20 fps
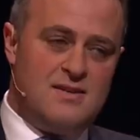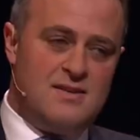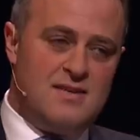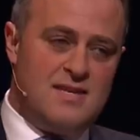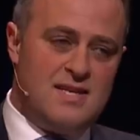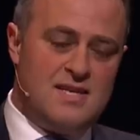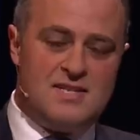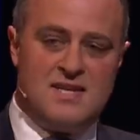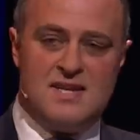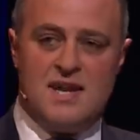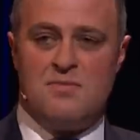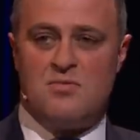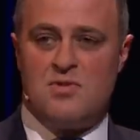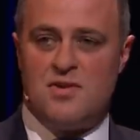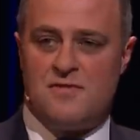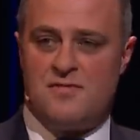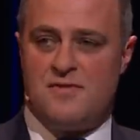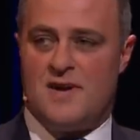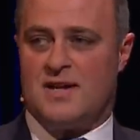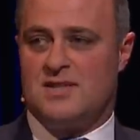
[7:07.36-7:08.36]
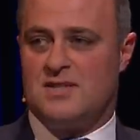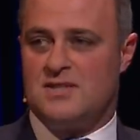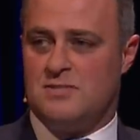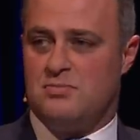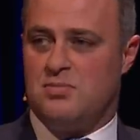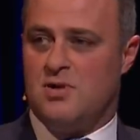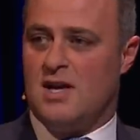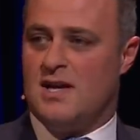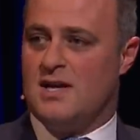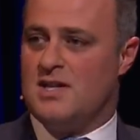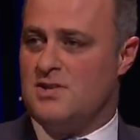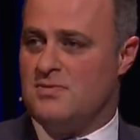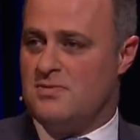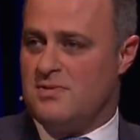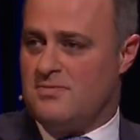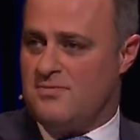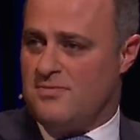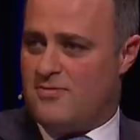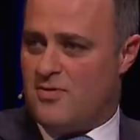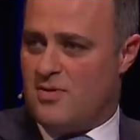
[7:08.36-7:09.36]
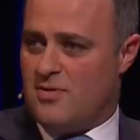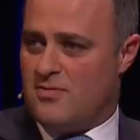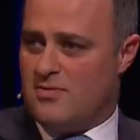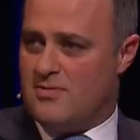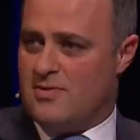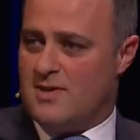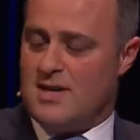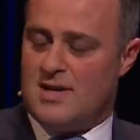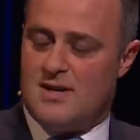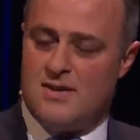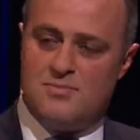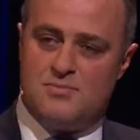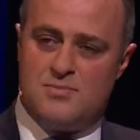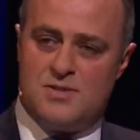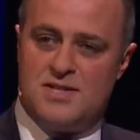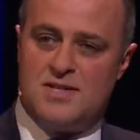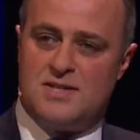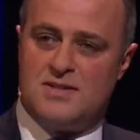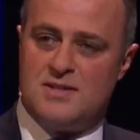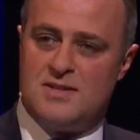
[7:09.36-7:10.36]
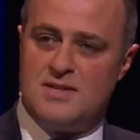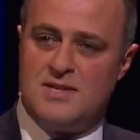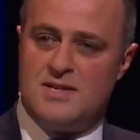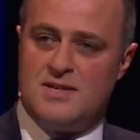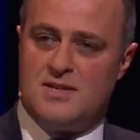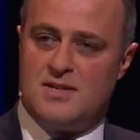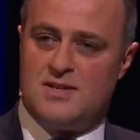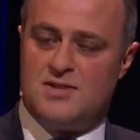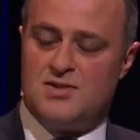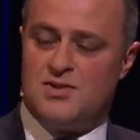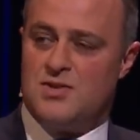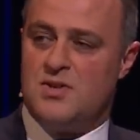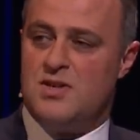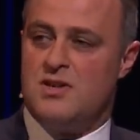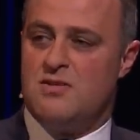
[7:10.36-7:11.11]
there's a number of factors that play into it, from particularly the concern